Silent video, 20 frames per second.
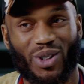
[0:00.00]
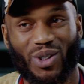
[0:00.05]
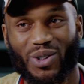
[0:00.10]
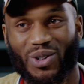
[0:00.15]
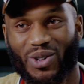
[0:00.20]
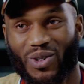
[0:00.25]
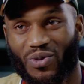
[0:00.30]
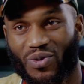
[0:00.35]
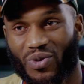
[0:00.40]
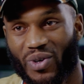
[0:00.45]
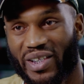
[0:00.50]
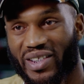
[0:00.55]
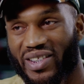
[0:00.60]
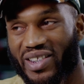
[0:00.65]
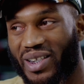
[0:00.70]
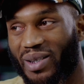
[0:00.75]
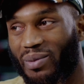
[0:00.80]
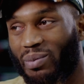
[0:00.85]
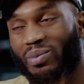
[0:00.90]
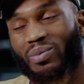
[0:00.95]
to lose a
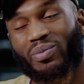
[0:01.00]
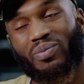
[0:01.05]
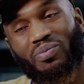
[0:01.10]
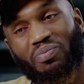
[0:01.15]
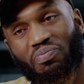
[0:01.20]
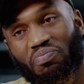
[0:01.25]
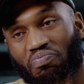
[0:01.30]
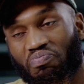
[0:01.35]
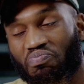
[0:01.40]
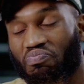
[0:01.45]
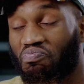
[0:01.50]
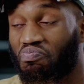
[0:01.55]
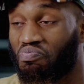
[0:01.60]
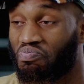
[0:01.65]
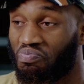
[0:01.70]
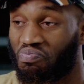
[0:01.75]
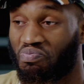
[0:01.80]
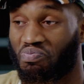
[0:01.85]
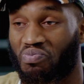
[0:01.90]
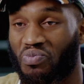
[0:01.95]
friendship?
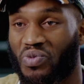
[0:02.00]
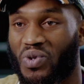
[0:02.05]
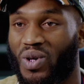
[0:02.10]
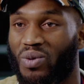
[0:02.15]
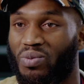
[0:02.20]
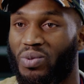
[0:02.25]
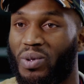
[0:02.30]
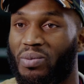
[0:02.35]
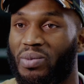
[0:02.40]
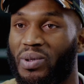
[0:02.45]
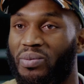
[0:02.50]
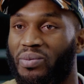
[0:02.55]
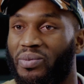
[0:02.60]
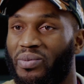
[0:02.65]
No problem